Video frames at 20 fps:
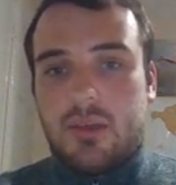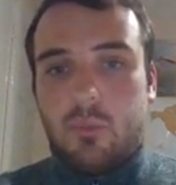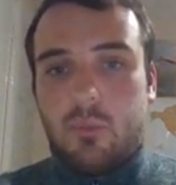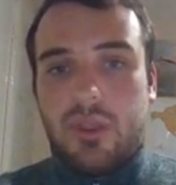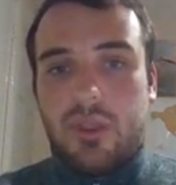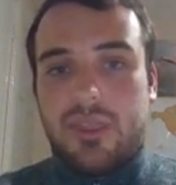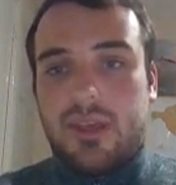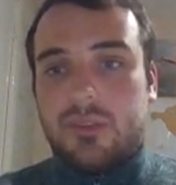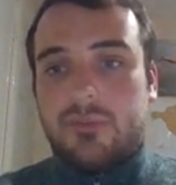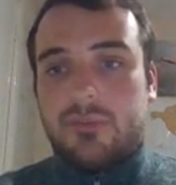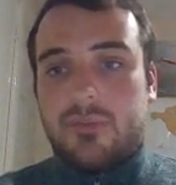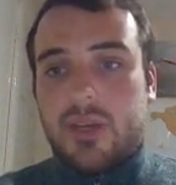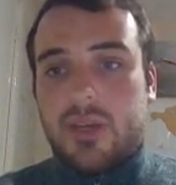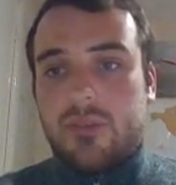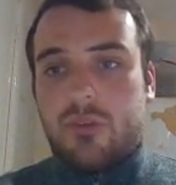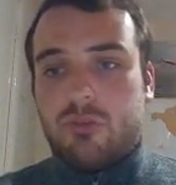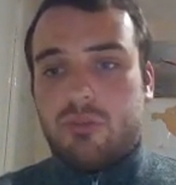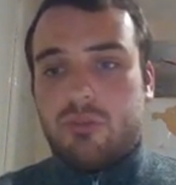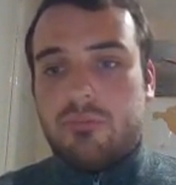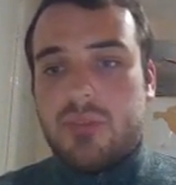and
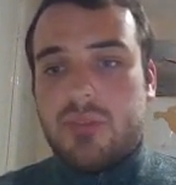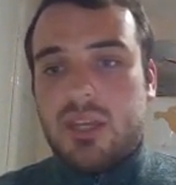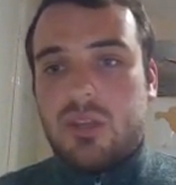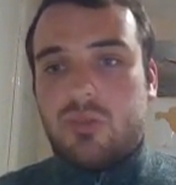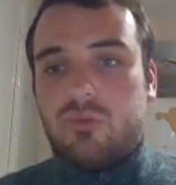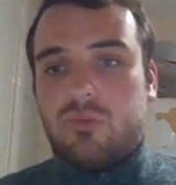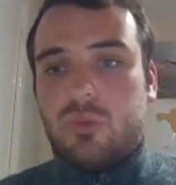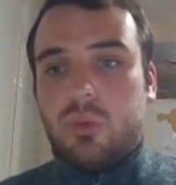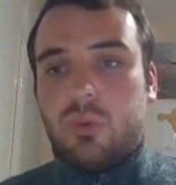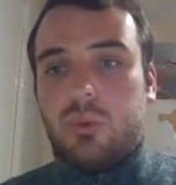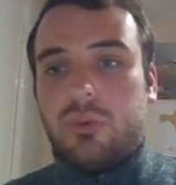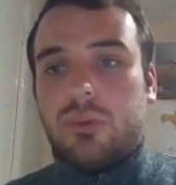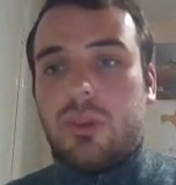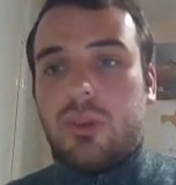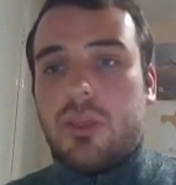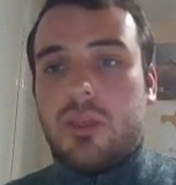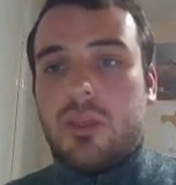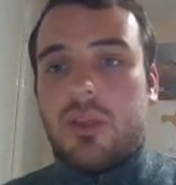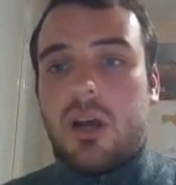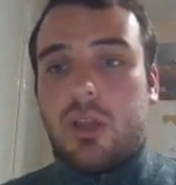1,500 meter rules
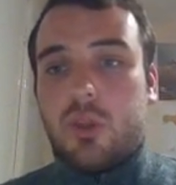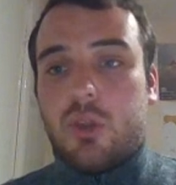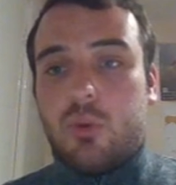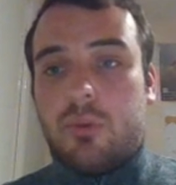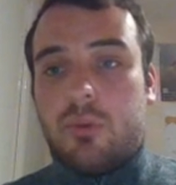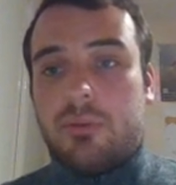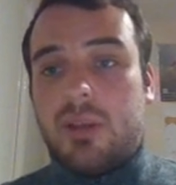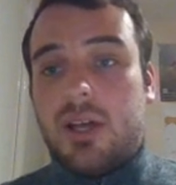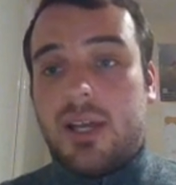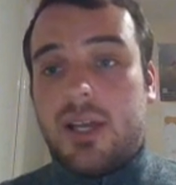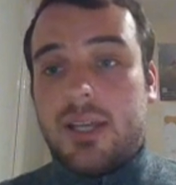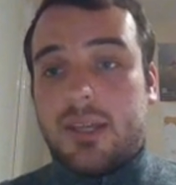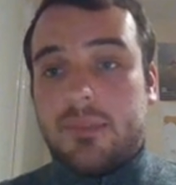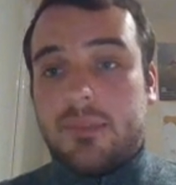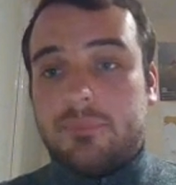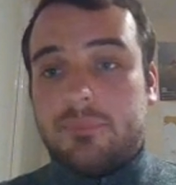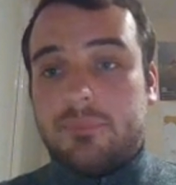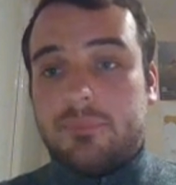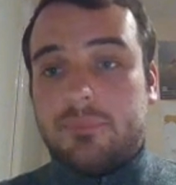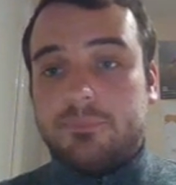start to apply
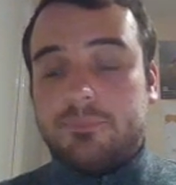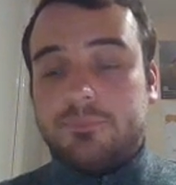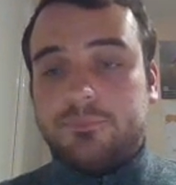again.